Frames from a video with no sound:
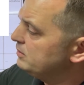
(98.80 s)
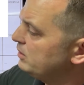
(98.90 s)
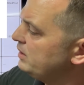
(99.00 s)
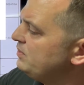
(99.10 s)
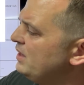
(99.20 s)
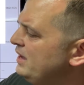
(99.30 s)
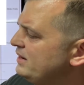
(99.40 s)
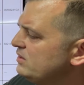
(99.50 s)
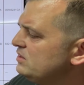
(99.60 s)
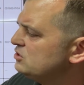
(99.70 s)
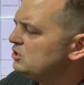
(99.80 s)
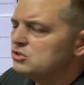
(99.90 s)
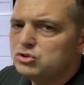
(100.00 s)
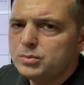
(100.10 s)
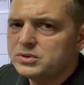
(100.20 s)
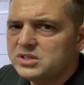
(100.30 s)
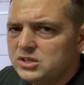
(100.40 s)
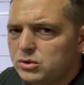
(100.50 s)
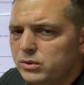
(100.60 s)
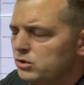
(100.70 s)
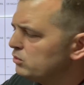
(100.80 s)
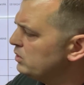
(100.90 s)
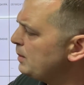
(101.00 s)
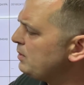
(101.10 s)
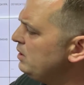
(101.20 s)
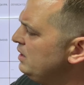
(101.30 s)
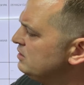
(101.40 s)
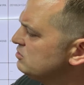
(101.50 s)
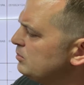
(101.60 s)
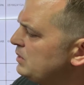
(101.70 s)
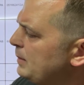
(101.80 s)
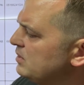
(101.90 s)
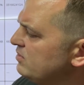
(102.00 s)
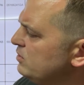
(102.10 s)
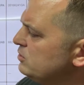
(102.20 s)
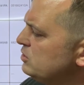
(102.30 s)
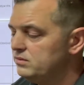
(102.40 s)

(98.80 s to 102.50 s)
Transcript: All right, now this could supersede to a new number sometime in the future.